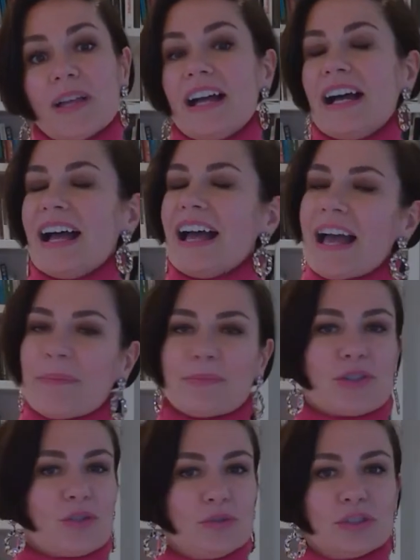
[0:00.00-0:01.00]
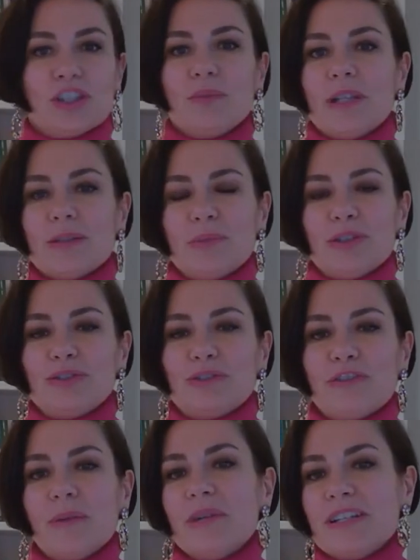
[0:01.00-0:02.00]
our absolute commitment to
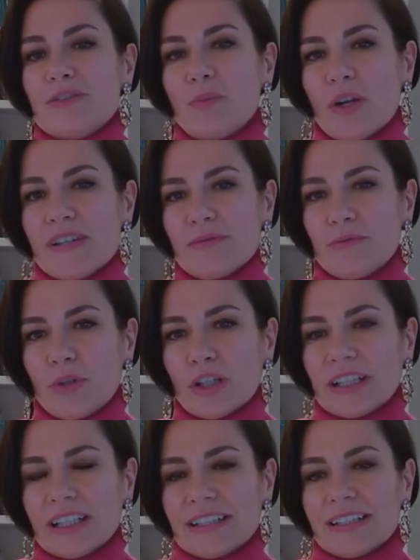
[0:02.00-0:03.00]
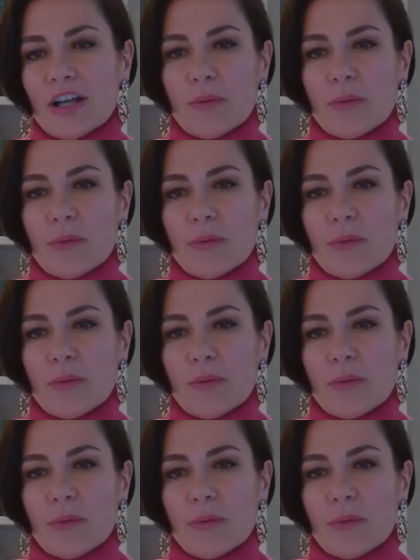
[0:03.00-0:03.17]
feminist ways of working,